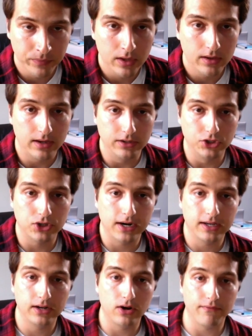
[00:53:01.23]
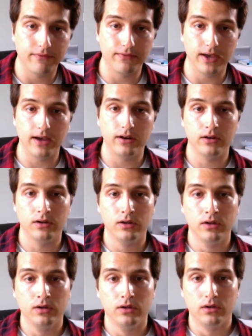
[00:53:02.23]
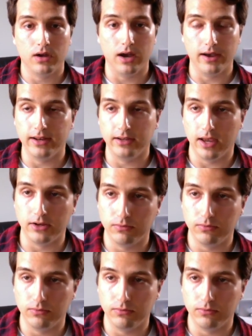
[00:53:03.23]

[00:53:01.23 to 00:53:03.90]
and you try to get off of that. Uh, and, and, you,